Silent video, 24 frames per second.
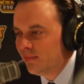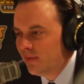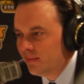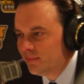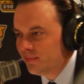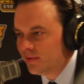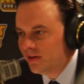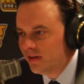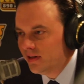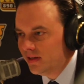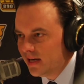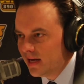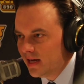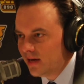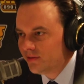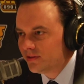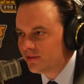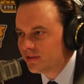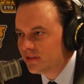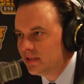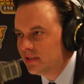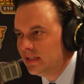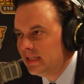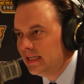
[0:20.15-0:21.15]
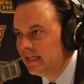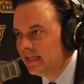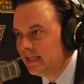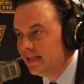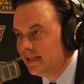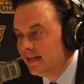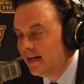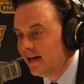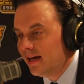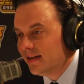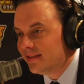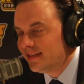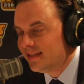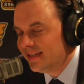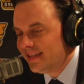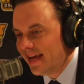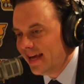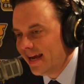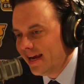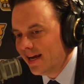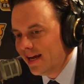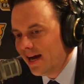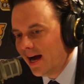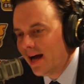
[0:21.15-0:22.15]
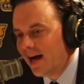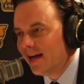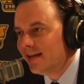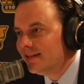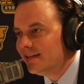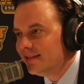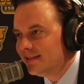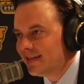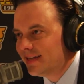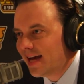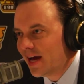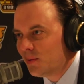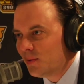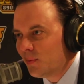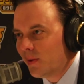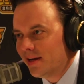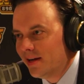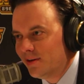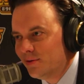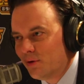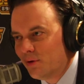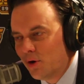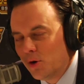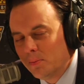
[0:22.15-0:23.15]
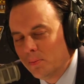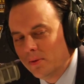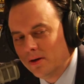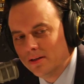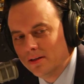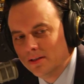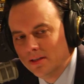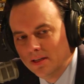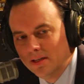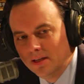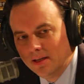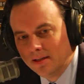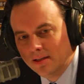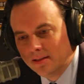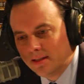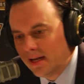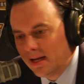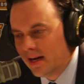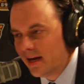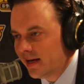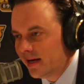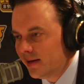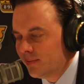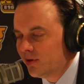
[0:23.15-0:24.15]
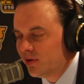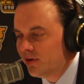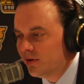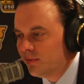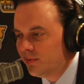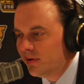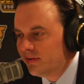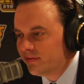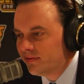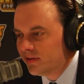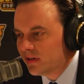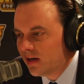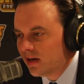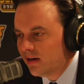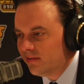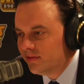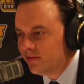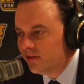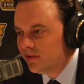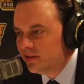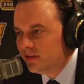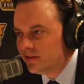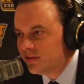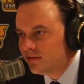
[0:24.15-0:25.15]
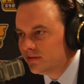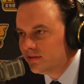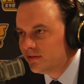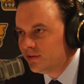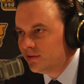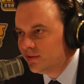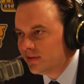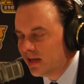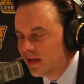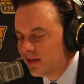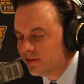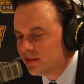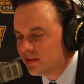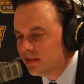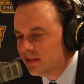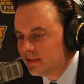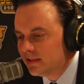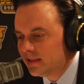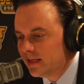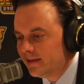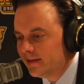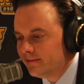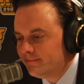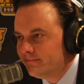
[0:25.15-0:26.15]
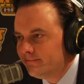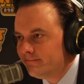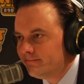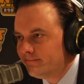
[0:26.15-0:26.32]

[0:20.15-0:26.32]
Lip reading: I'm going to announce today on Don Wade and Roma that I am going to run for governor in 2010.